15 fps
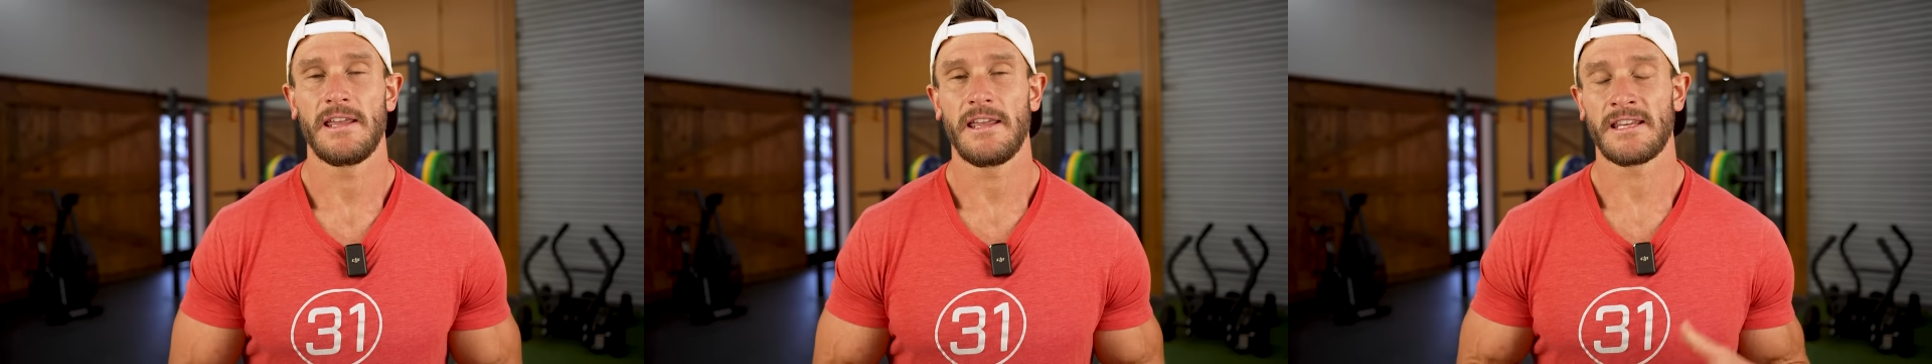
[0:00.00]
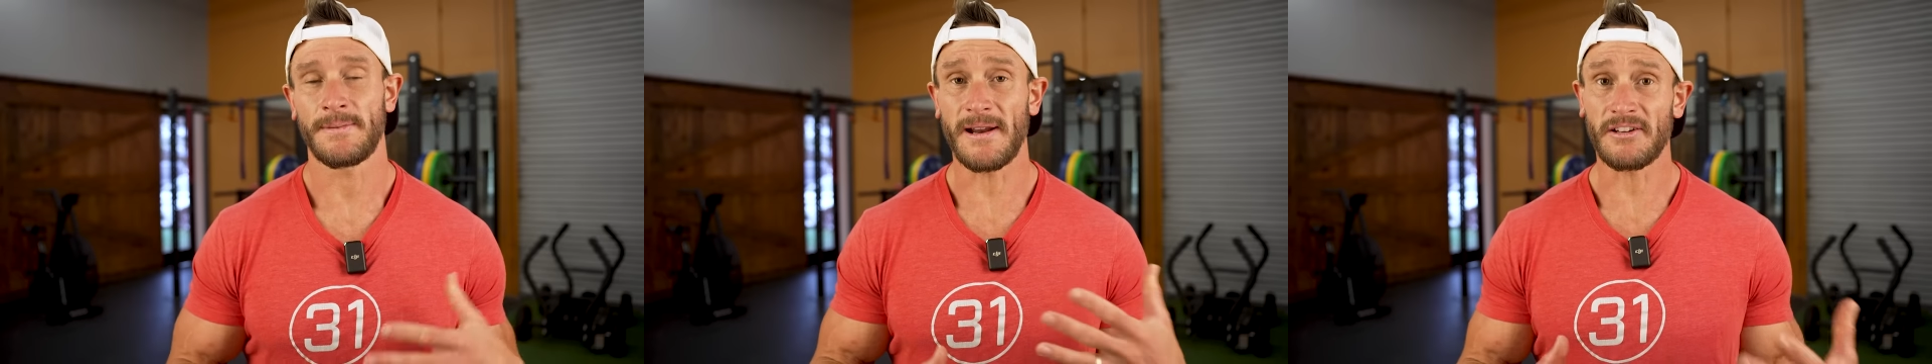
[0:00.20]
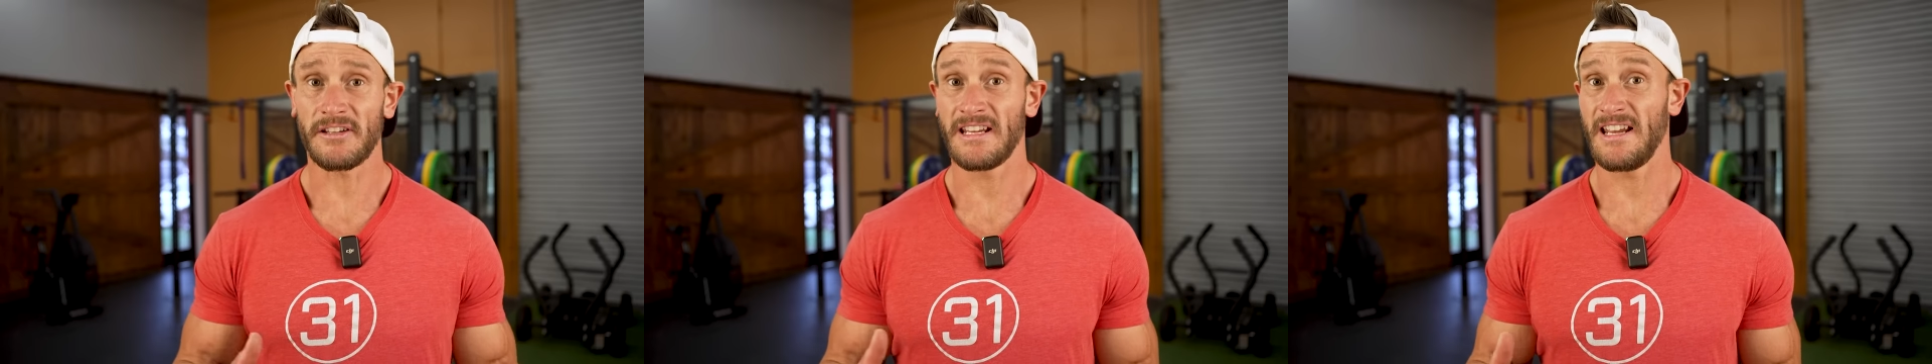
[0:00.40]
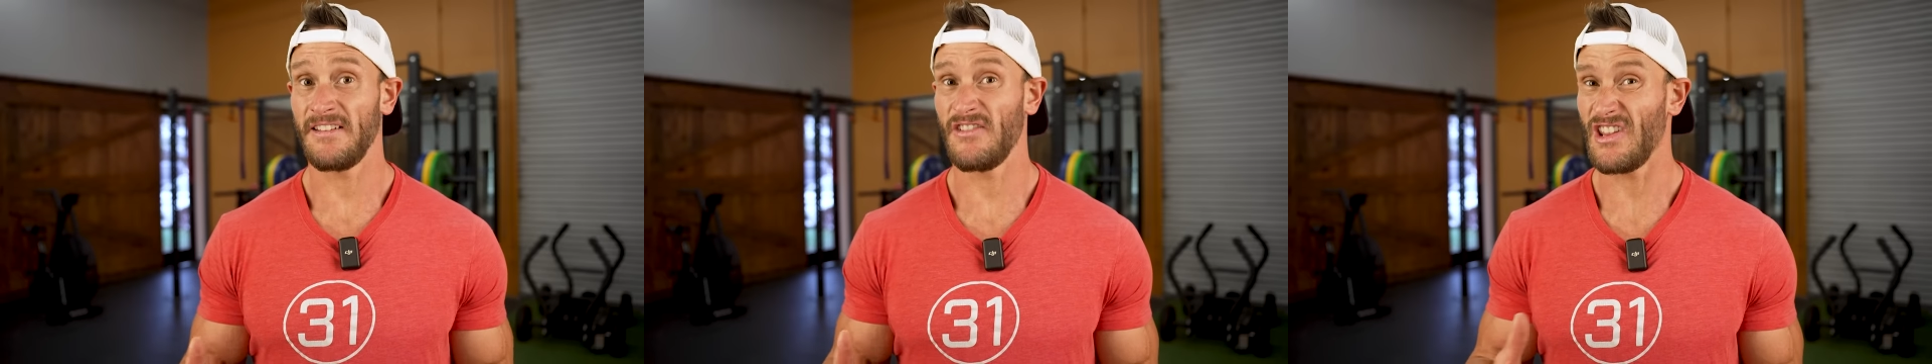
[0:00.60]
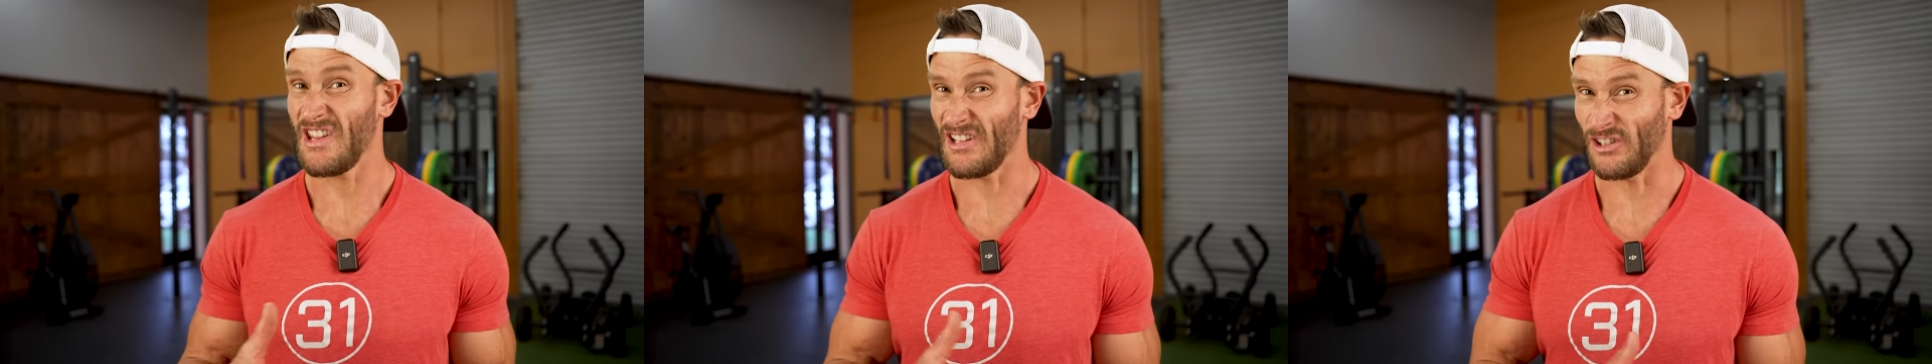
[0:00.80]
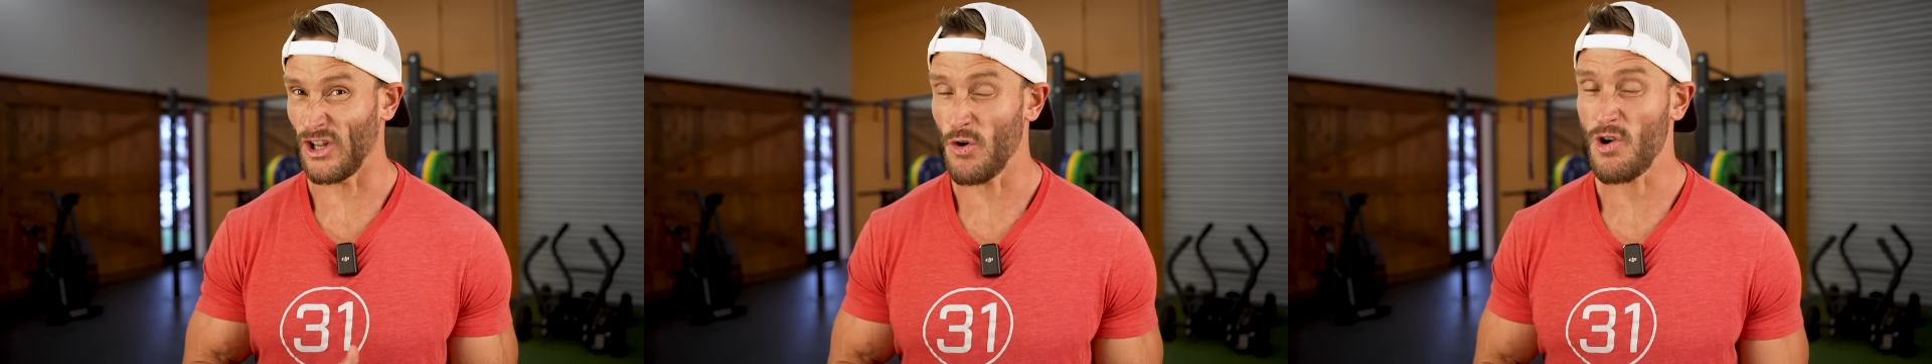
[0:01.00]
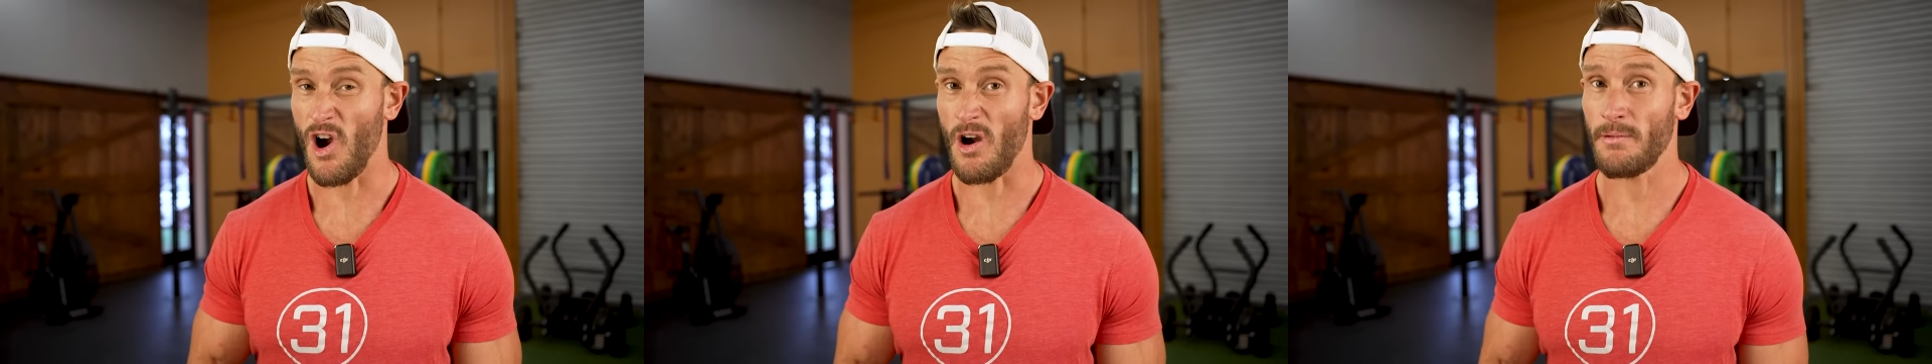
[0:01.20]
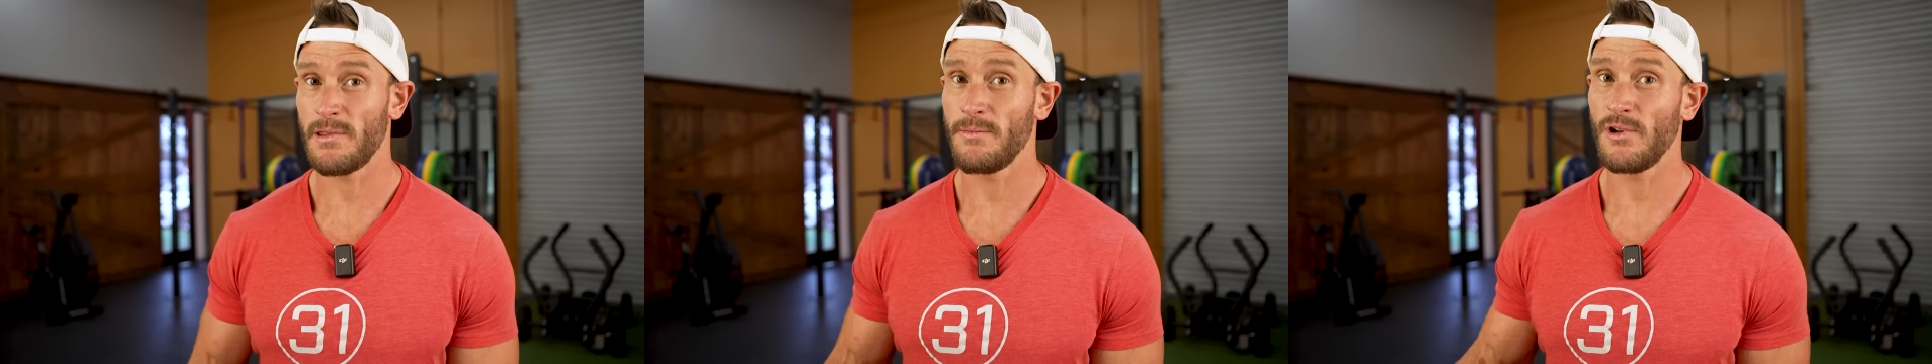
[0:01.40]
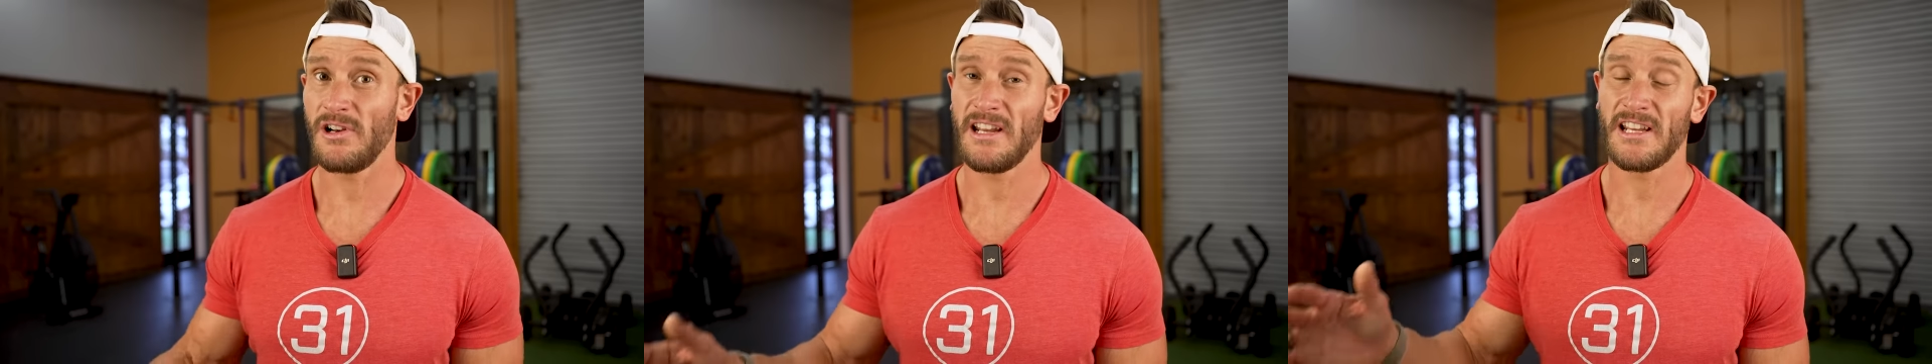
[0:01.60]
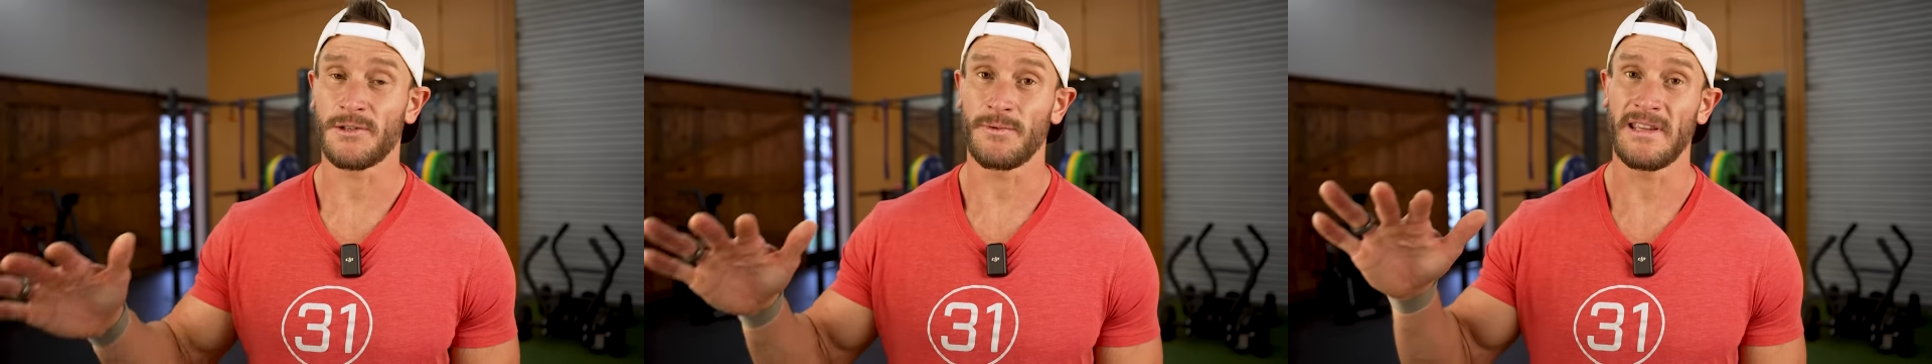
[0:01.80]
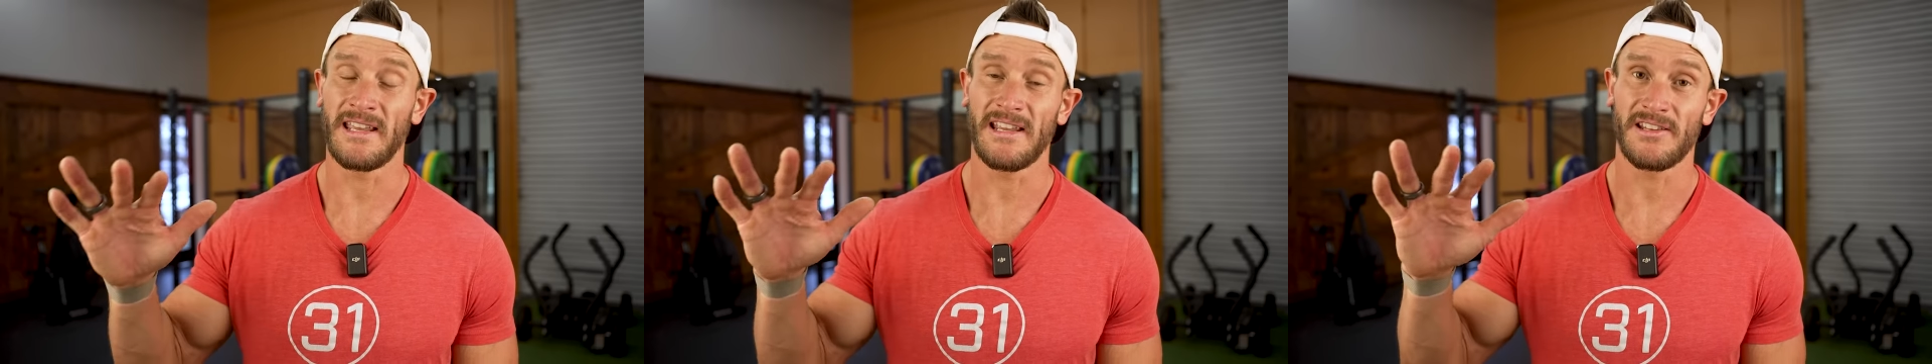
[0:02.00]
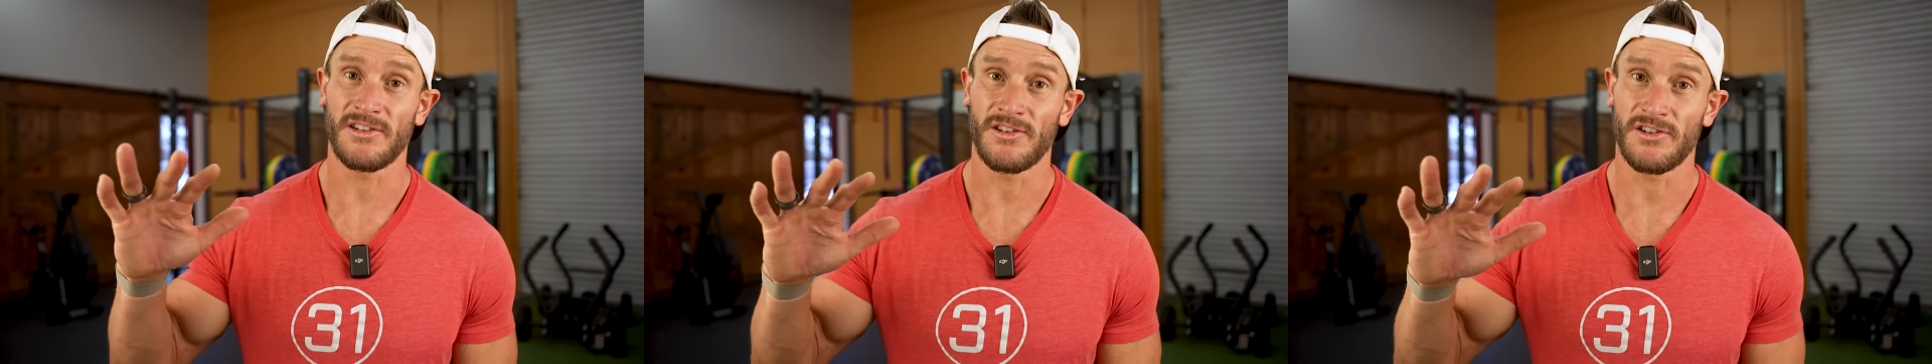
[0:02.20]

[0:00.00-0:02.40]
especially even in the low carb community, is we get